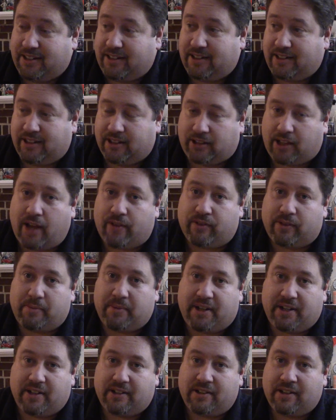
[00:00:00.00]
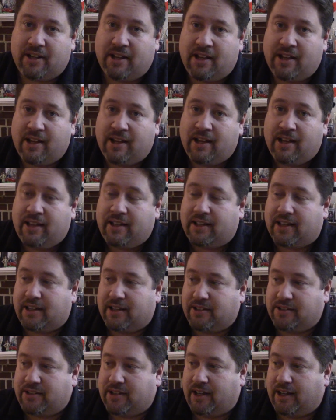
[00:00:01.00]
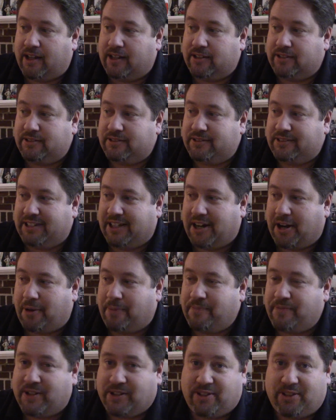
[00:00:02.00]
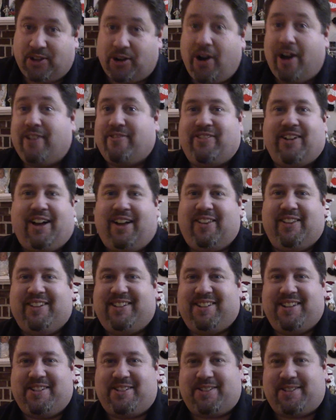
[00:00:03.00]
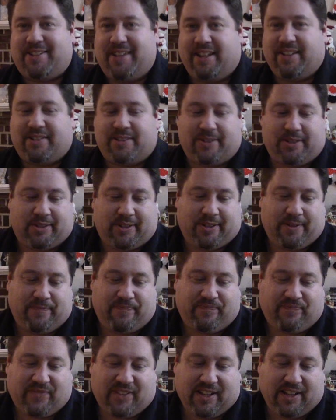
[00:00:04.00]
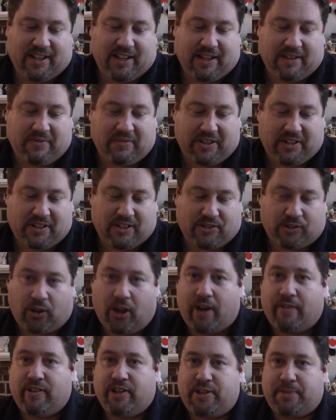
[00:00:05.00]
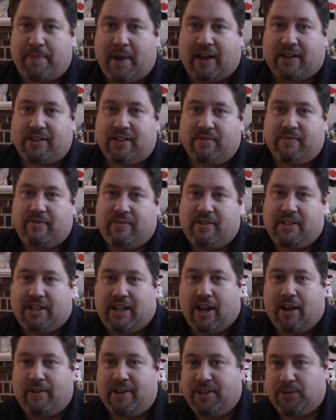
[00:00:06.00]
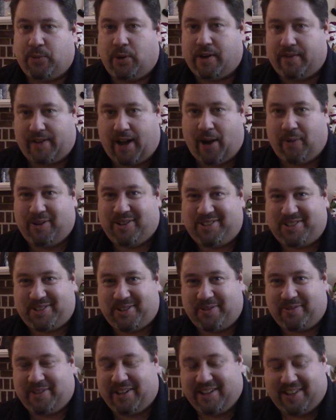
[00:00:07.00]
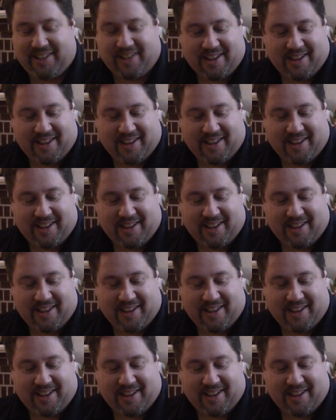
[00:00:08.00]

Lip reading: you love him, and he's he's in The Godfather. There's a lot of respect, and he's one of ours. So it